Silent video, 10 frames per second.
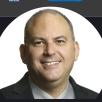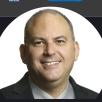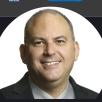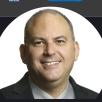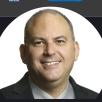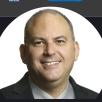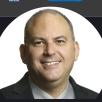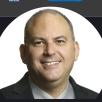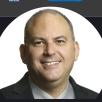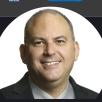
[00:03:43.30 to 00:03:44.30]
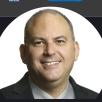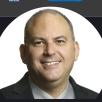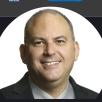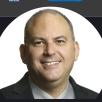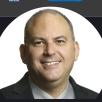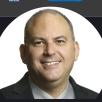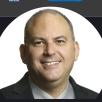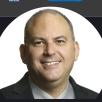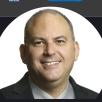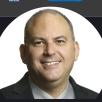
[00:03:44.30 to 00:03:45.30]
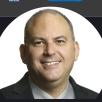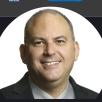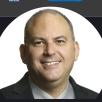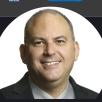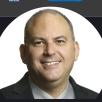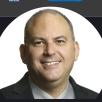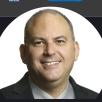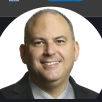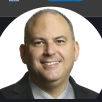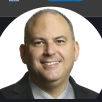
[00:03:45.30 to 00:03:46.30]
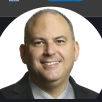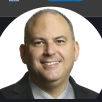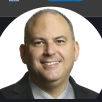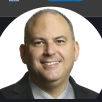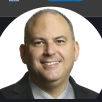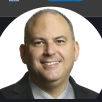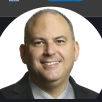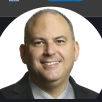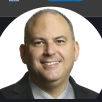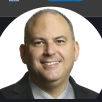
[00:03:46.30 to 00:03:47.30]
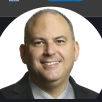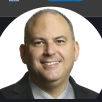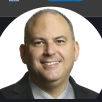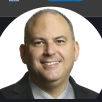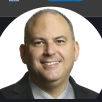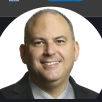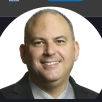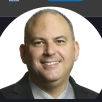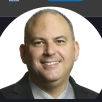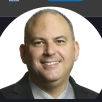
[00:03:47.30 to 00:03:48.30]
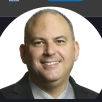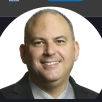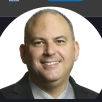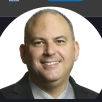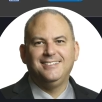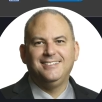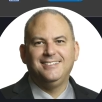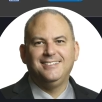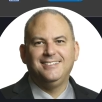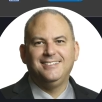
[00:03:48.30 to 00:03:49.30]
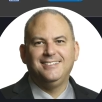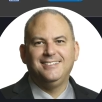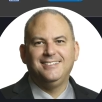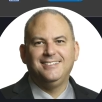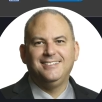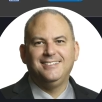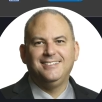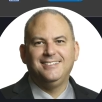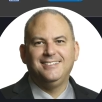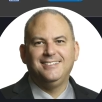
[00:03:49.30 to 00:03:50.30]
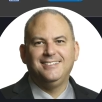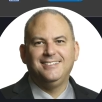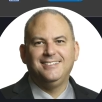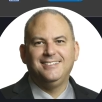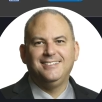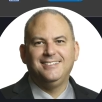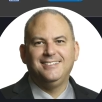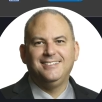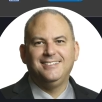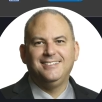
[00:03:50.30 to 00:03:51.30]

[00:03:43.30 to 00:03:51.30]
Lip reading: This is a still picture; no speech is visible.